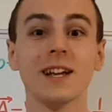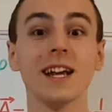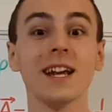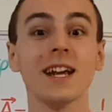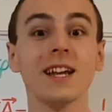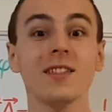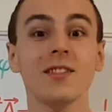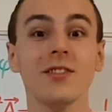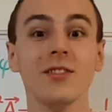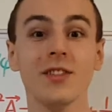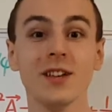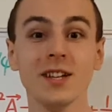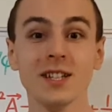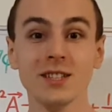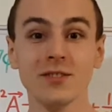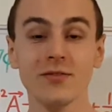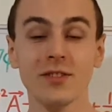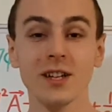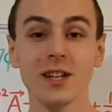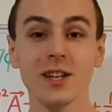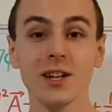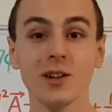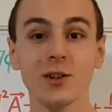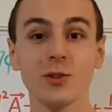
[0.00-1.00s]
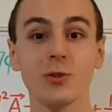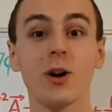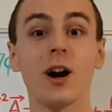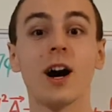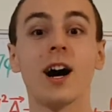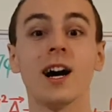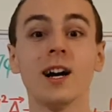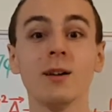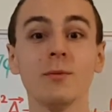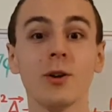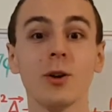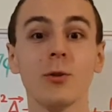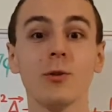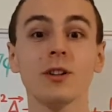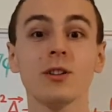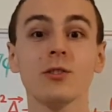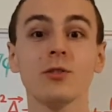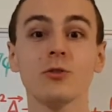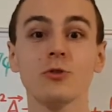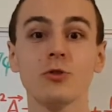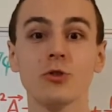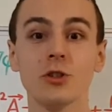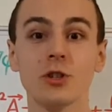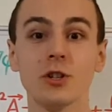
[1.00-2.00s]
In this video, I'm going to
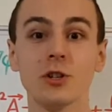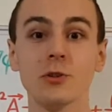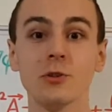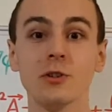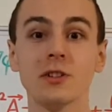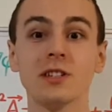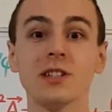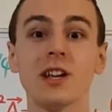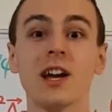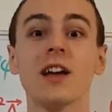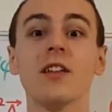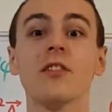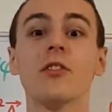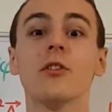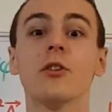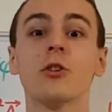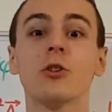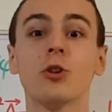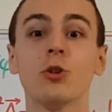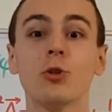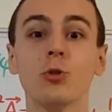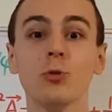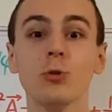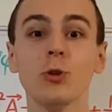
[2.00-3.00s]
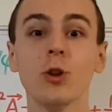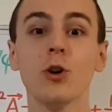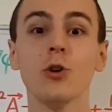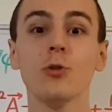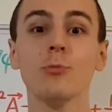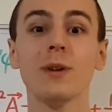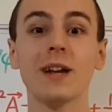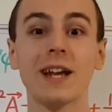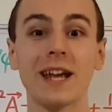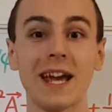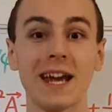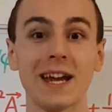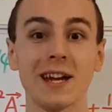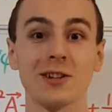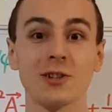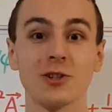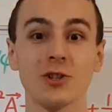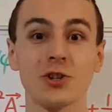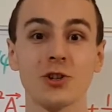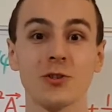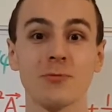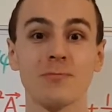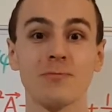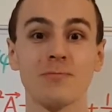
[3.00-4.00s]
introduce the Coulomb
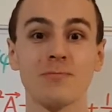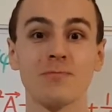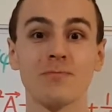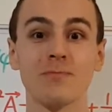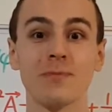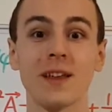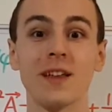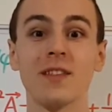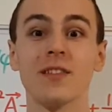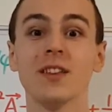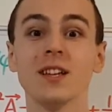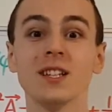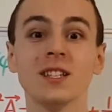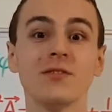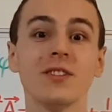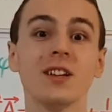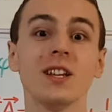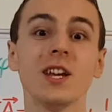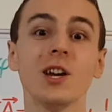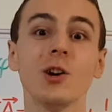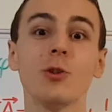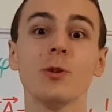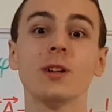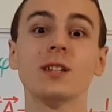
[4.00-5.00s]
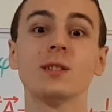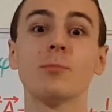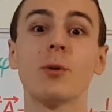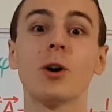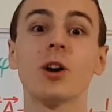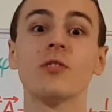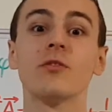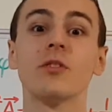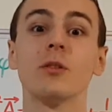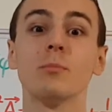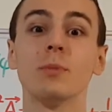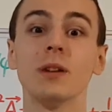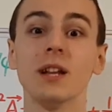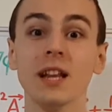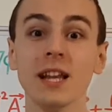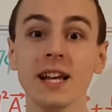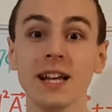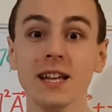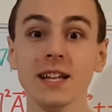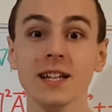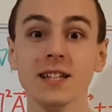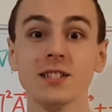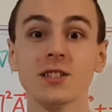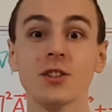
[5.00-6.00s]
gauge. This video is part of a
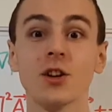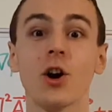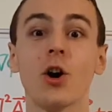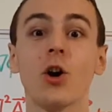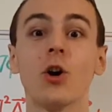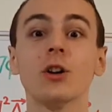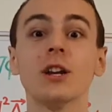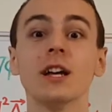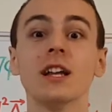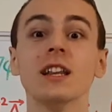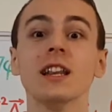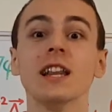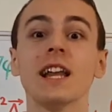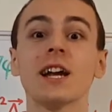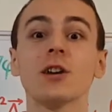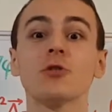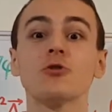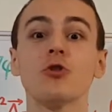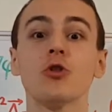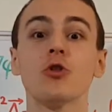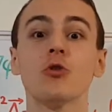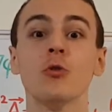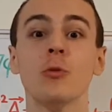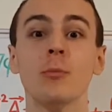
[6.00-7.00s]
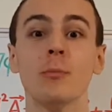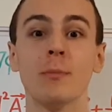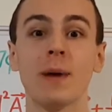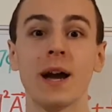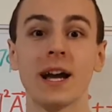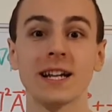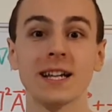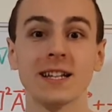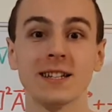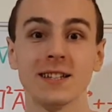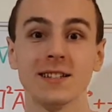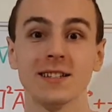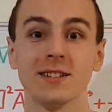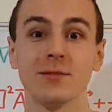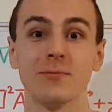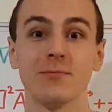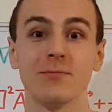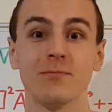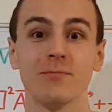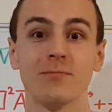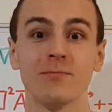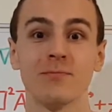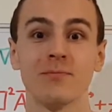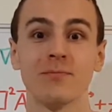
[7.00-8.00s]
playlist on electromagnetism.
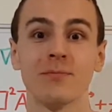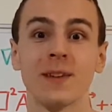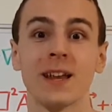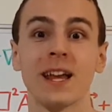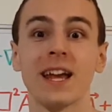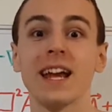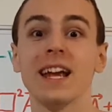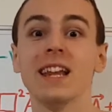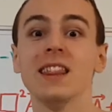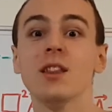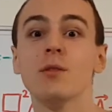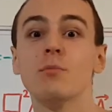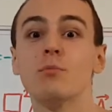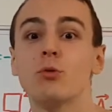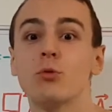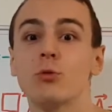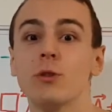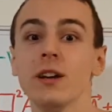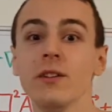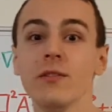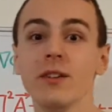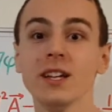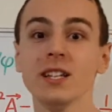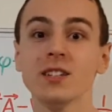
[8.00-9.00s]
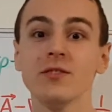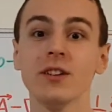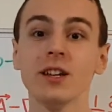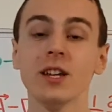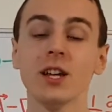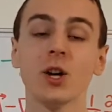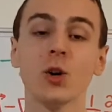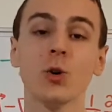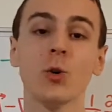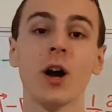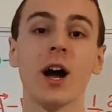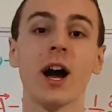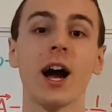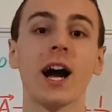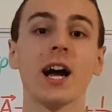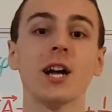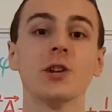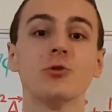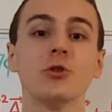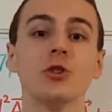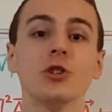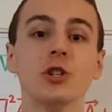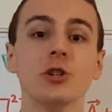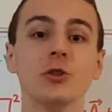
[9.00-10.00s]
In the previous video, I
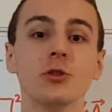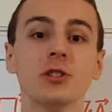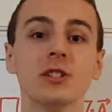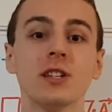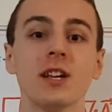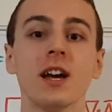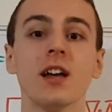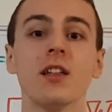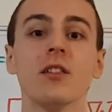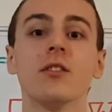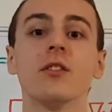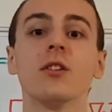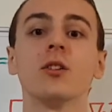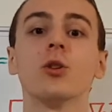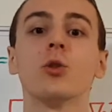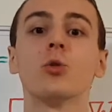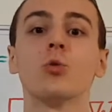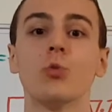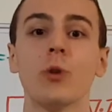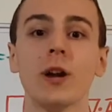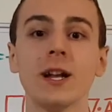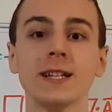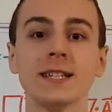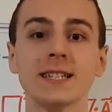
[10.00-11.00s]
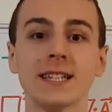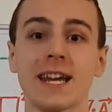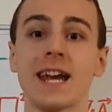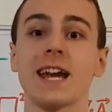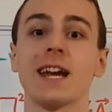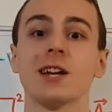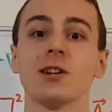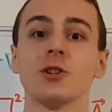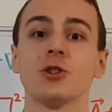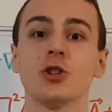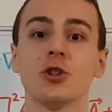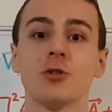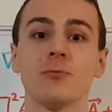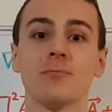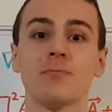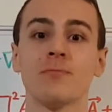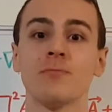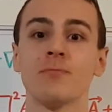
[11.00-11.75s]
introduced the Lorentz gauge.